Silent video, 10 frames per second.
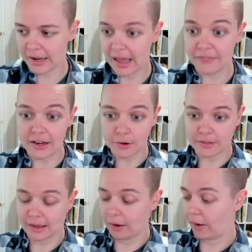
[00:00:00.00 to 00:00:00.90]
And then you could
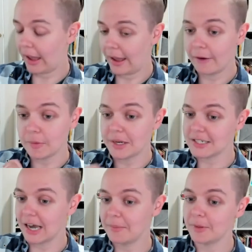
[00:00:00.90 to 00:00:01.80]
say, okay, everybody
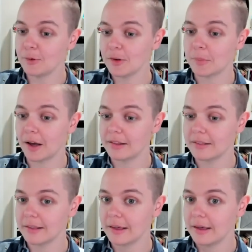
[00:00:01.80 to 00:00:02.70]
type in their response,